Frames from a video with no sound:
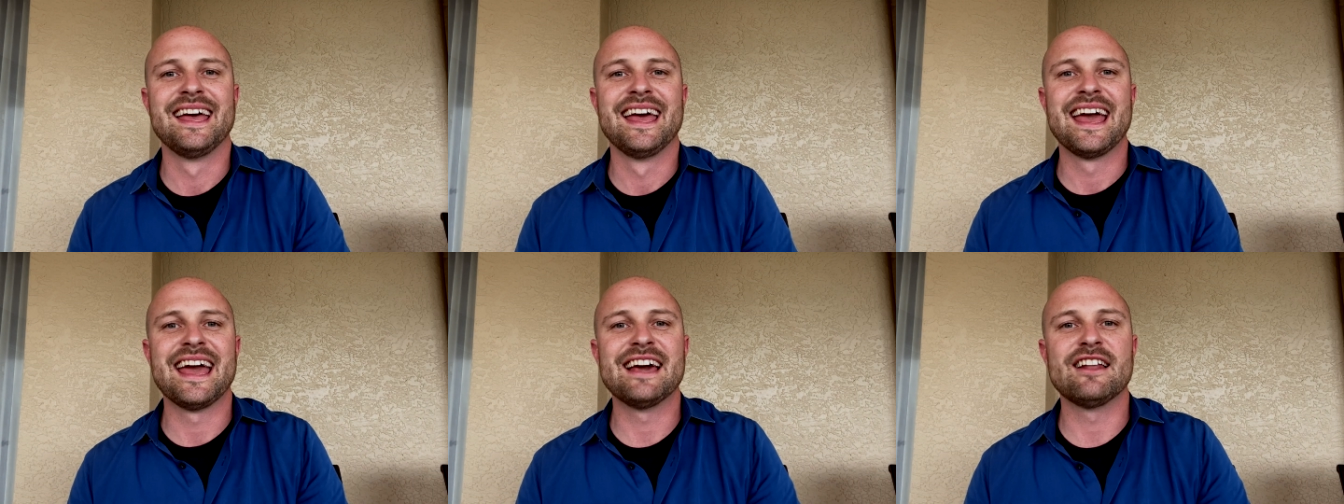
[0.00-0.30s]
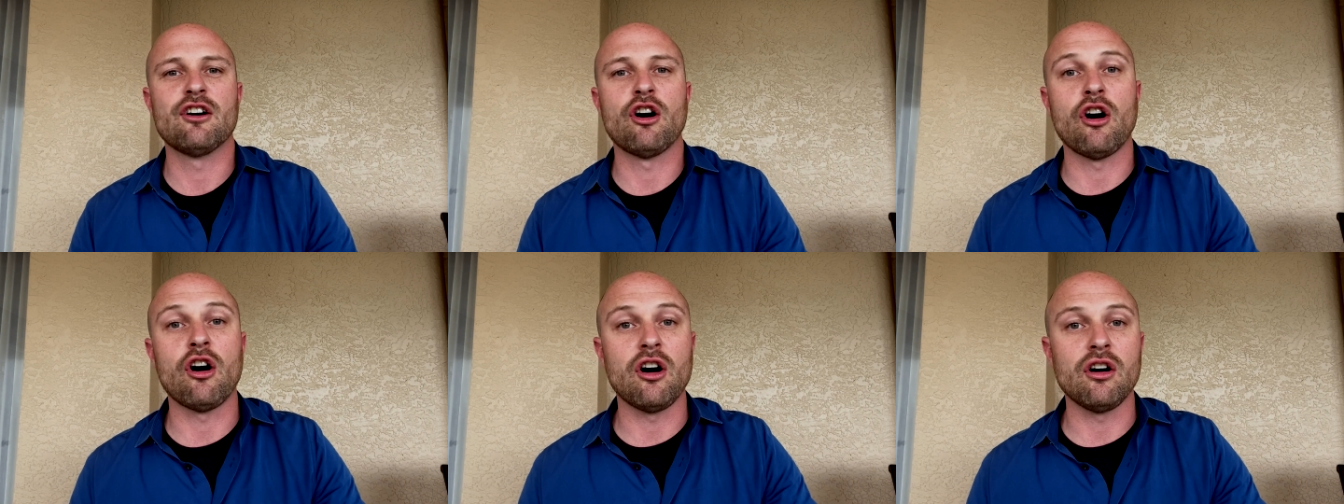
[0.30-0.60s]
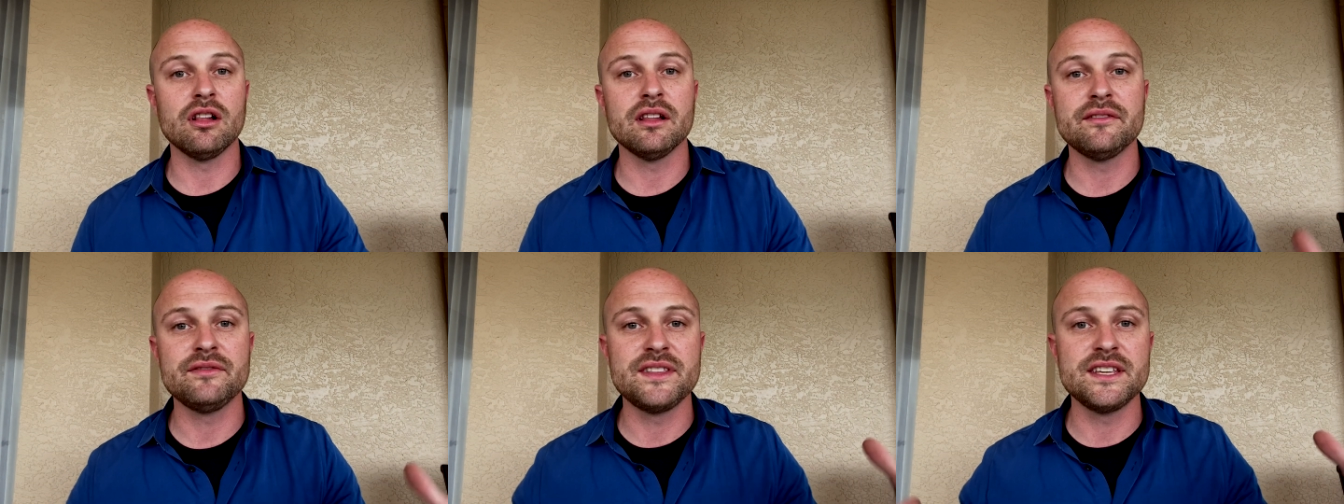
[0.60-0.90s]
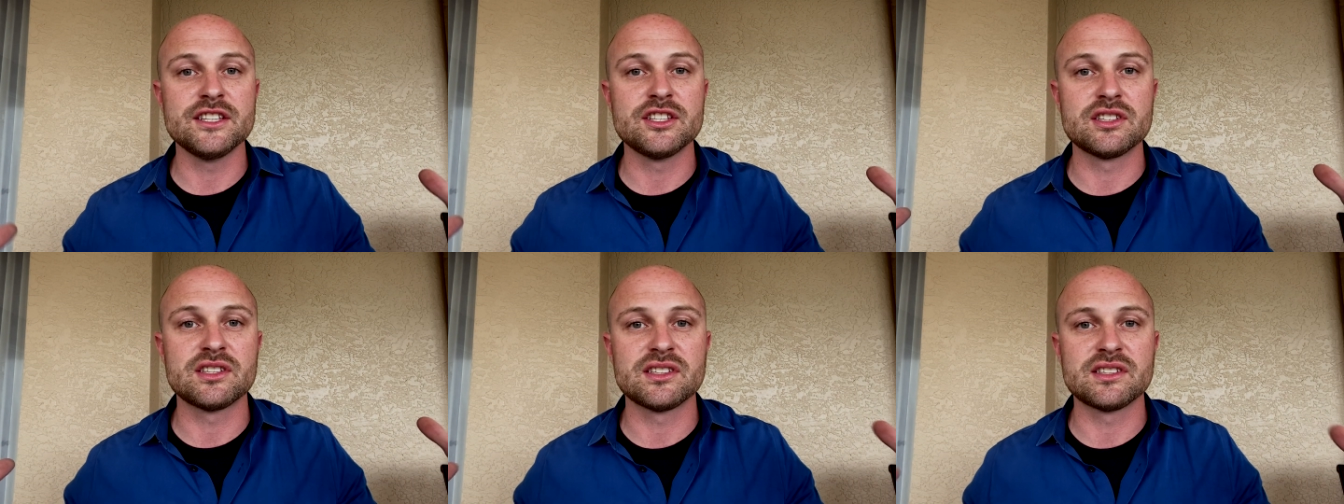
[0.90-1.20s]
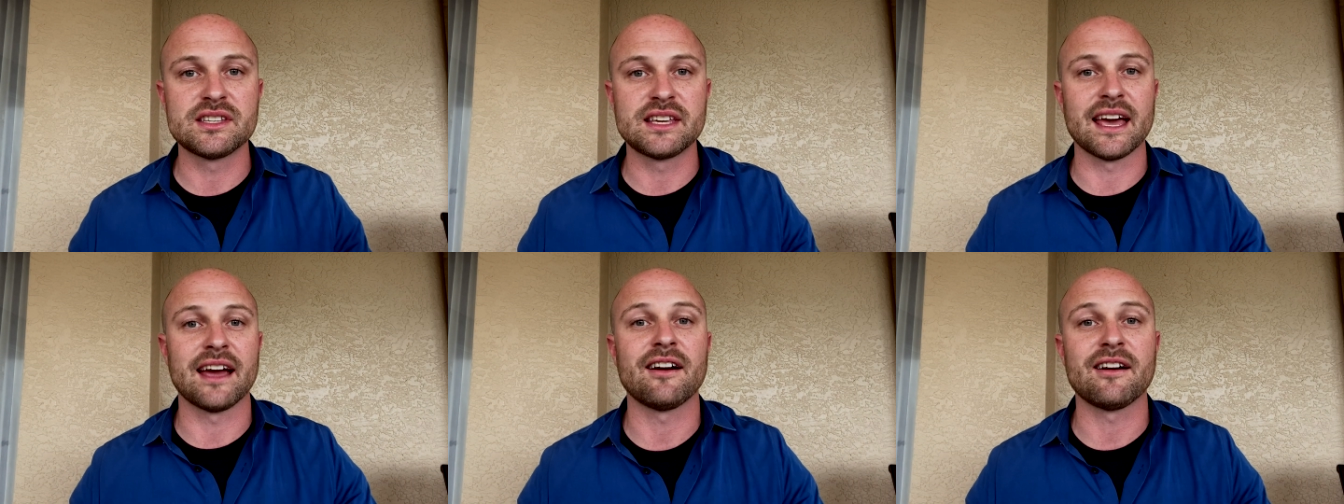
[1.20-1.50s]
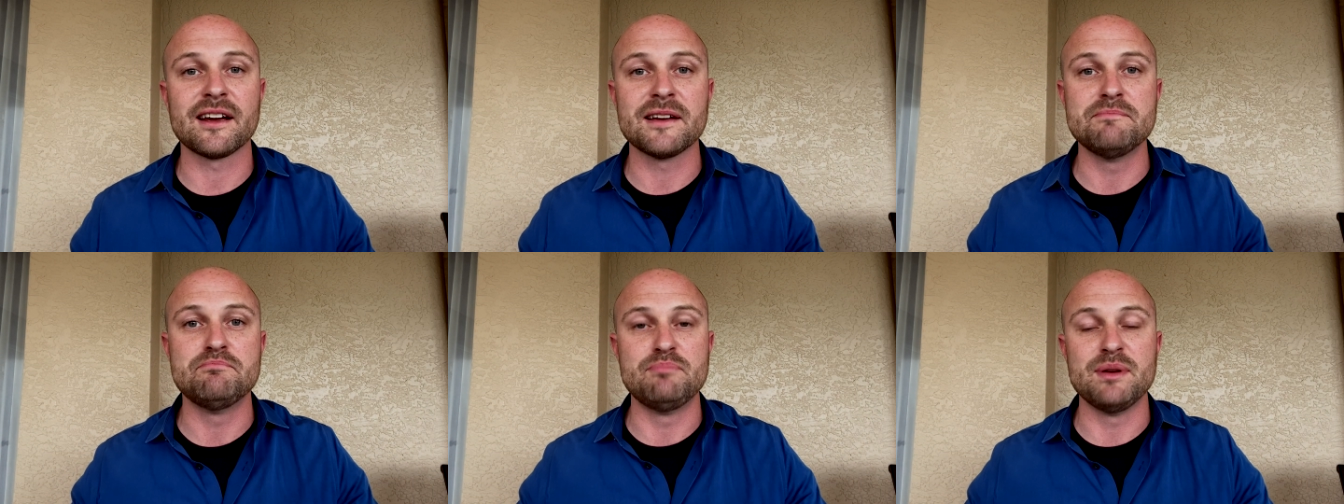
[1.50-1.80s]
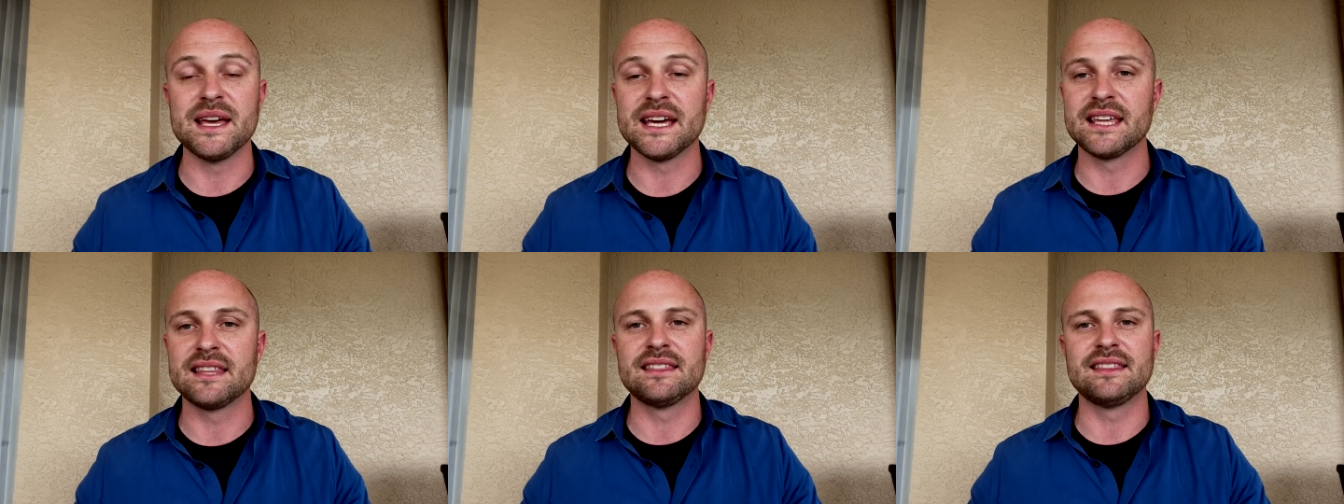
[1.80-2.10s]
And all of these scary
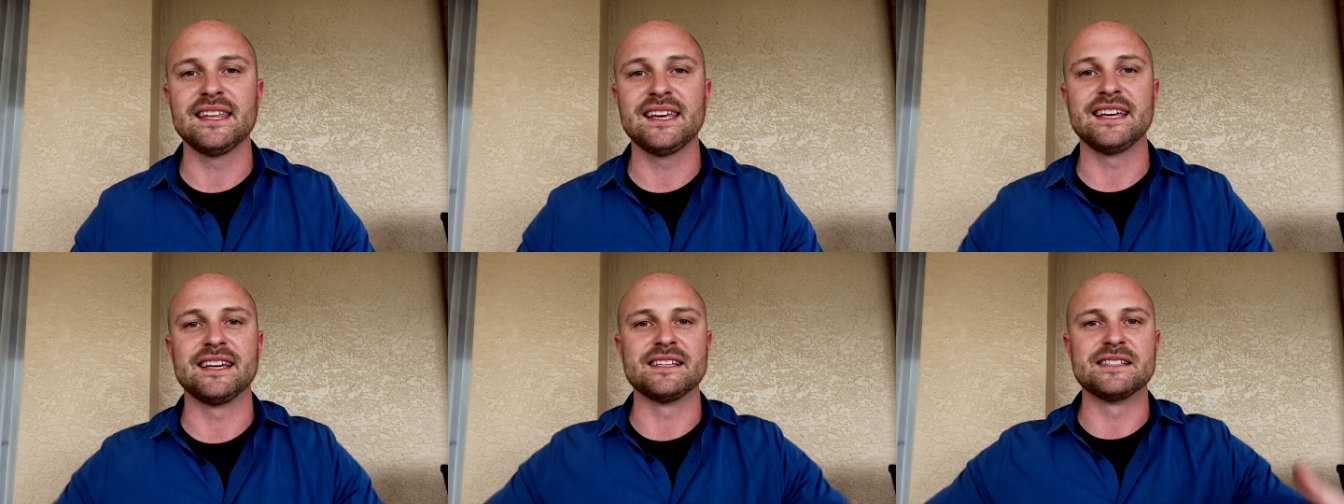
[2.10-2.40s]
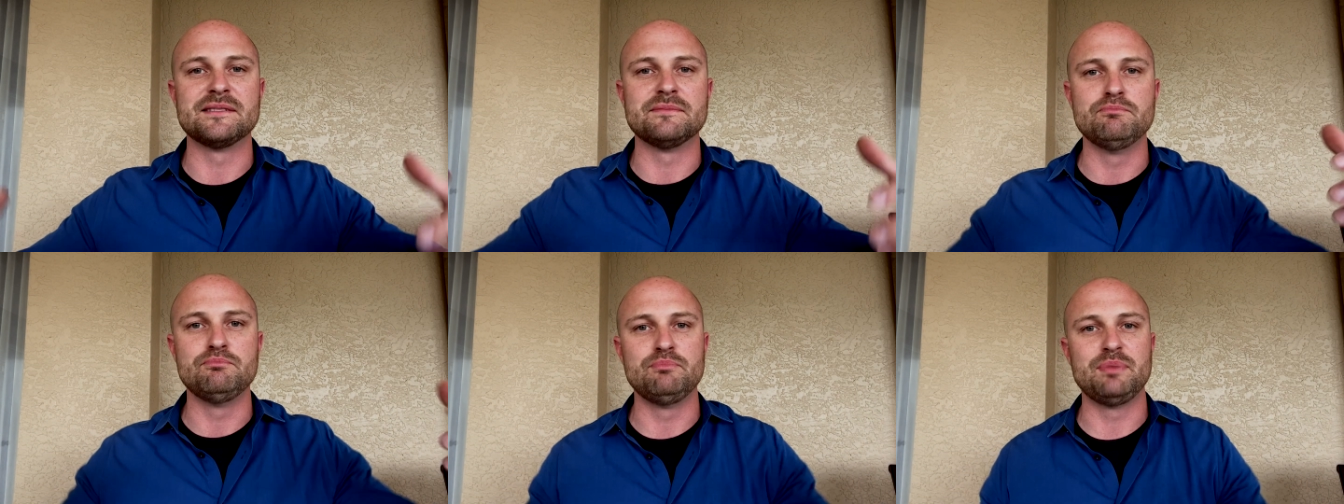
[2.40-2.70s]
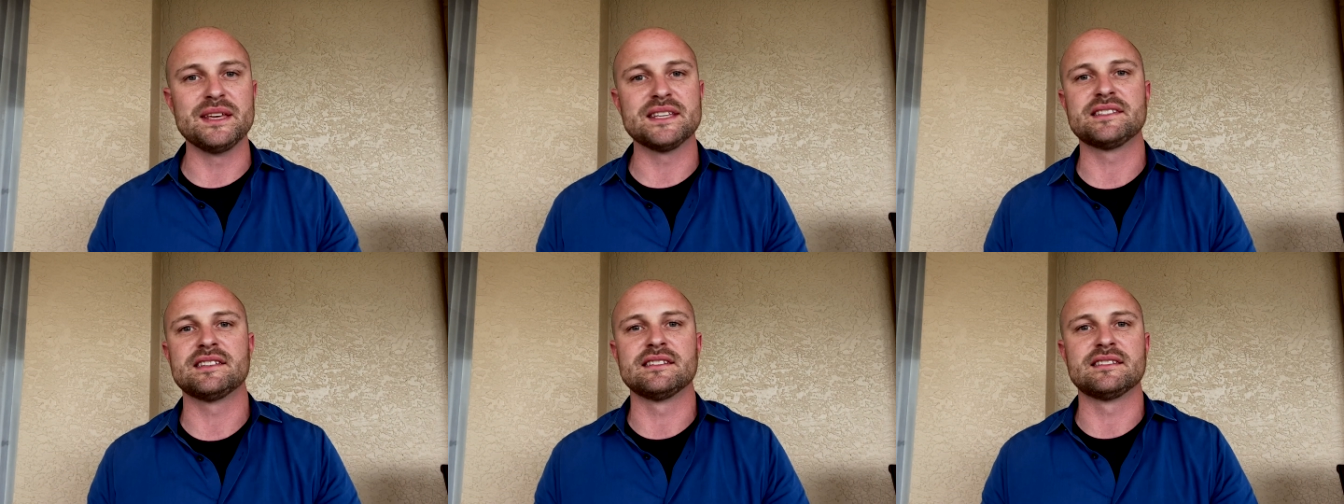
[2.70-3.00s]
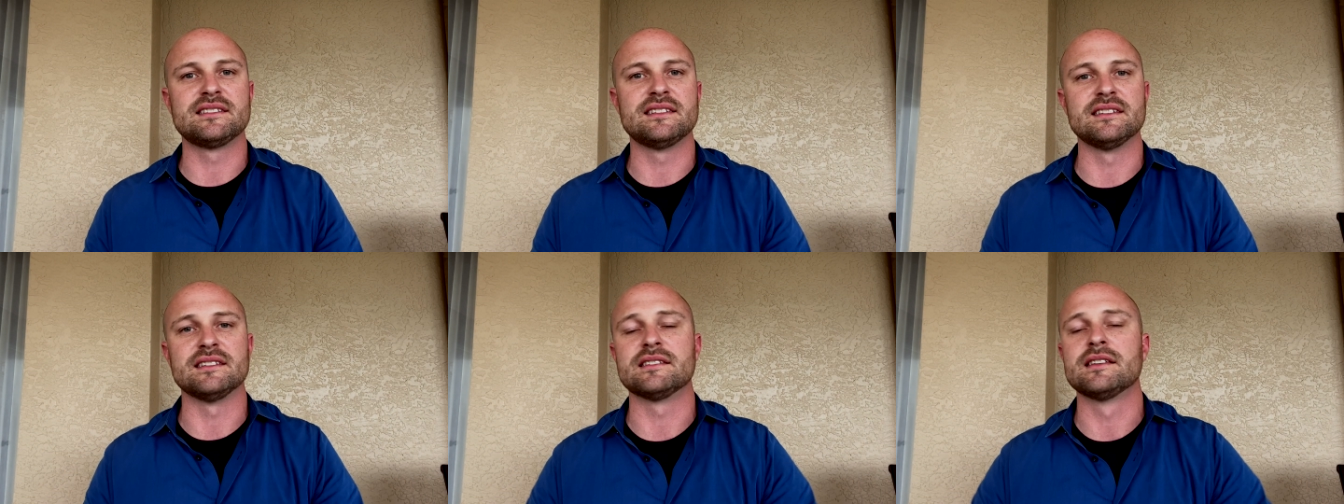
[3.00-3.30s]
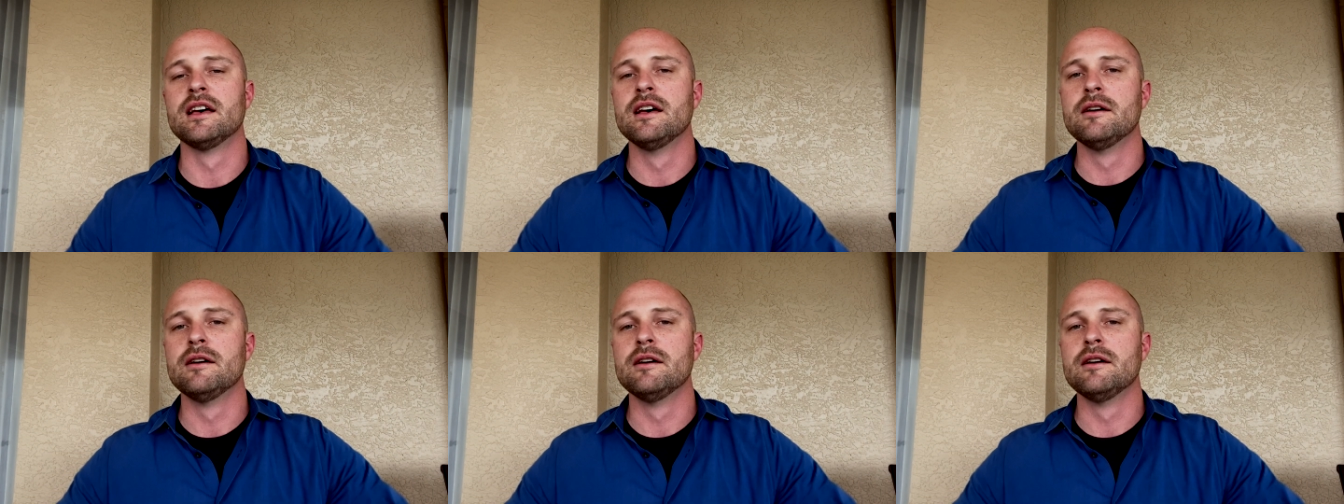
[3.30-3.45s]
big things, businesses,